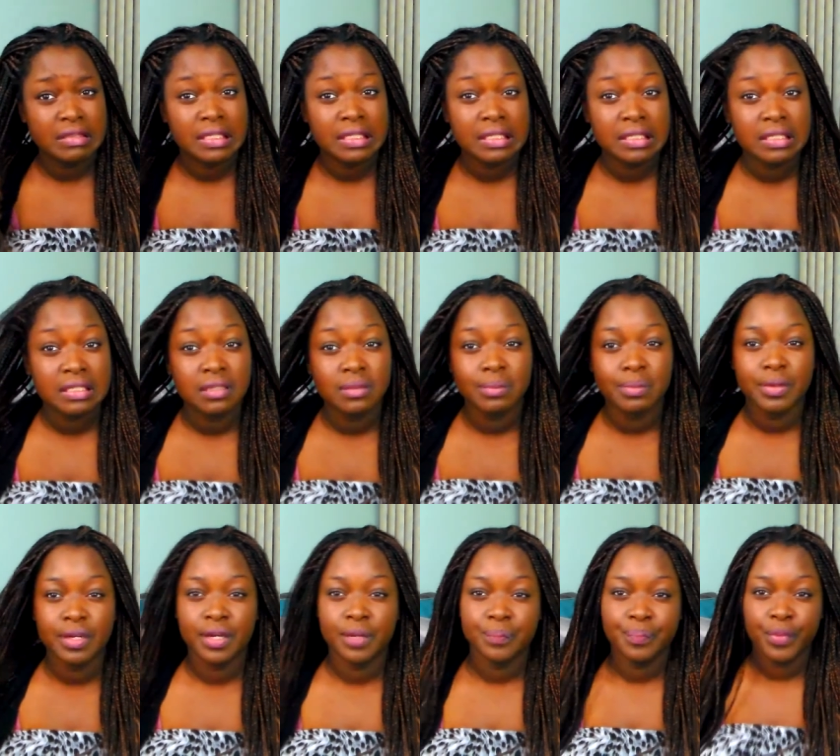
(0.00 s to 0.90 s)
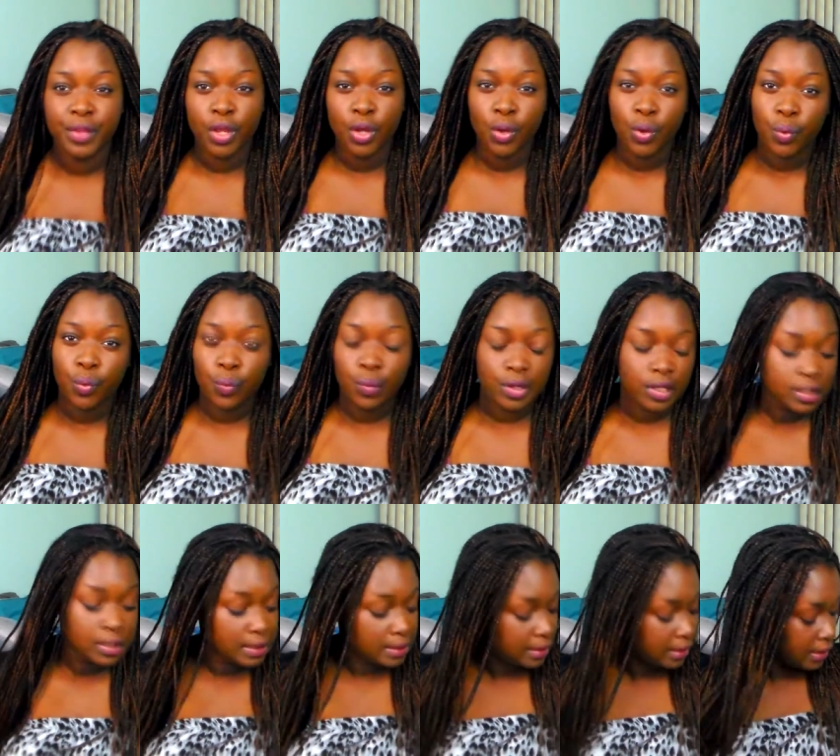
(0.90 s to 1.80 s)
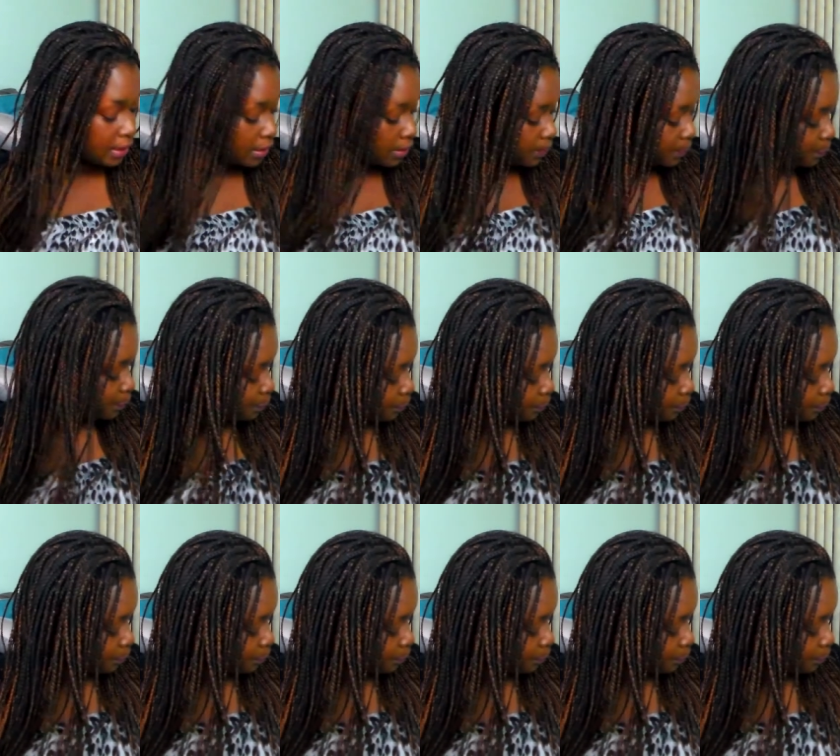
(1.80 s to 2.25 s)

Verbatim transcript: right now but we'll see